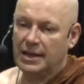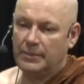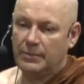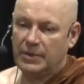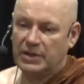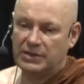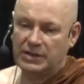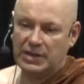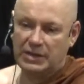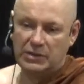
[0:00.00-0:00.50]

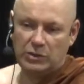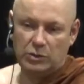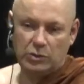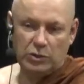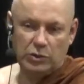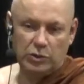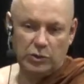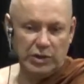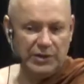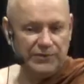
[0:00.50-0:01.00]
But uh,
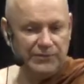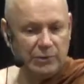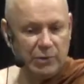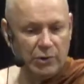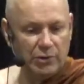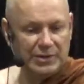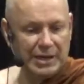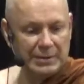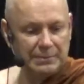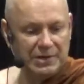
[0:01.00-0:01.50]
if you
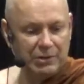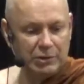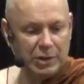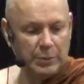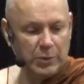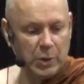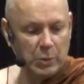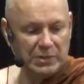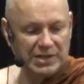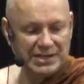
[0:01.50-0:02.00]
look at me, you can
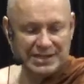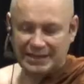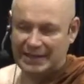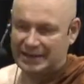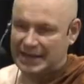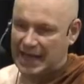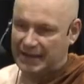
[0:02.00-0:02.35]
probably see that I